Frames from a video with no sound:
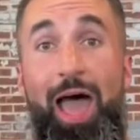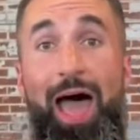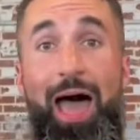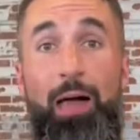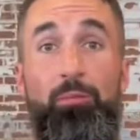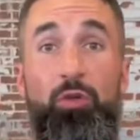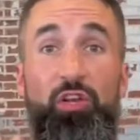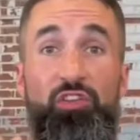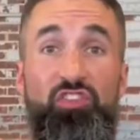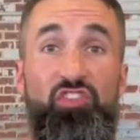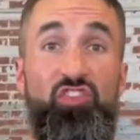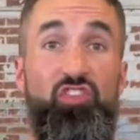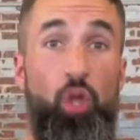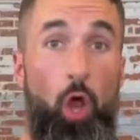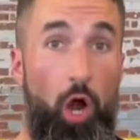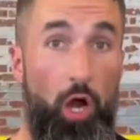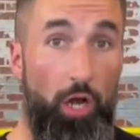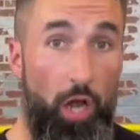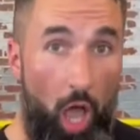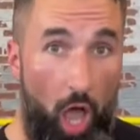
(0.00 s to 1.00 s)
I'm gonna
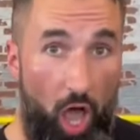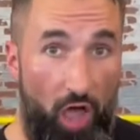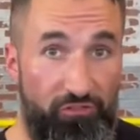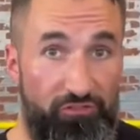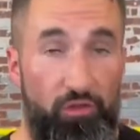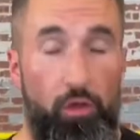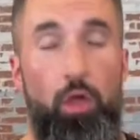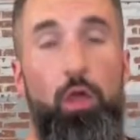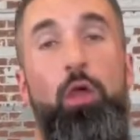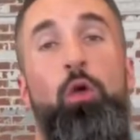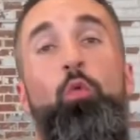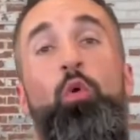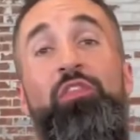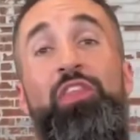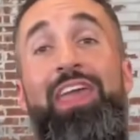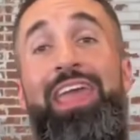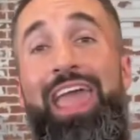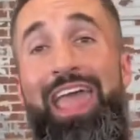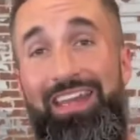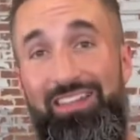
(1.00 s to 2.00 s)
start off with
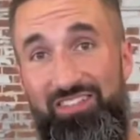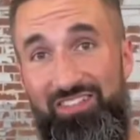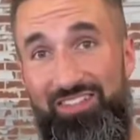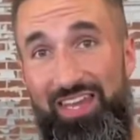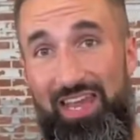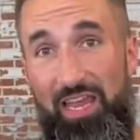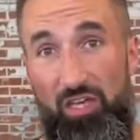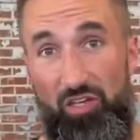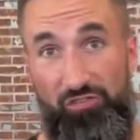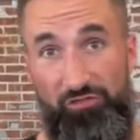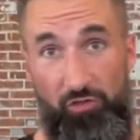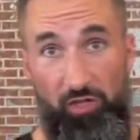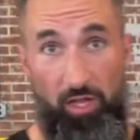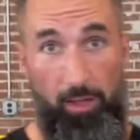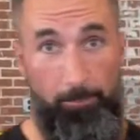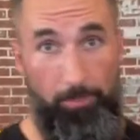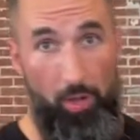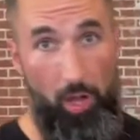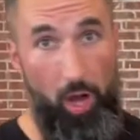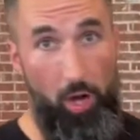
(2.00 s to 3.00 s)
a headstand
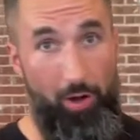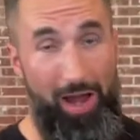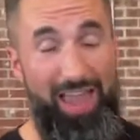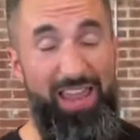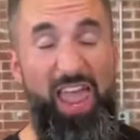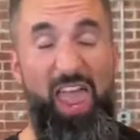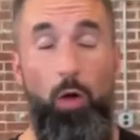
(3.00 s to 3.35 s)
flip, all right?